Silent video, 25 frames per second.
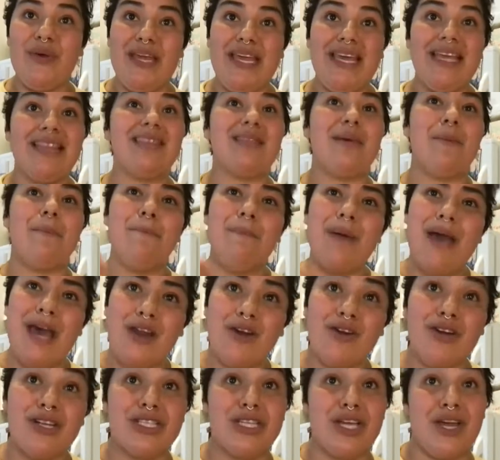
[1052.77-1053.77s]
eat, the
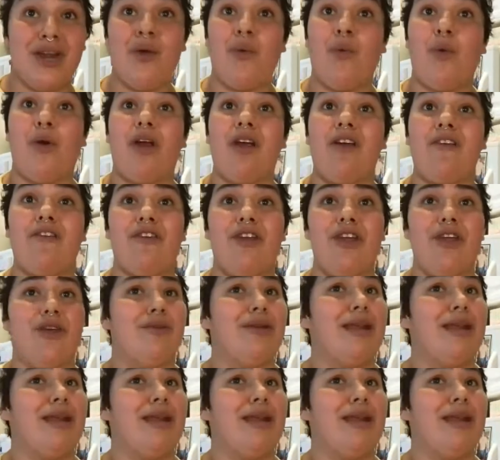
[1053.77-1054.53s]
better it's going to work for you.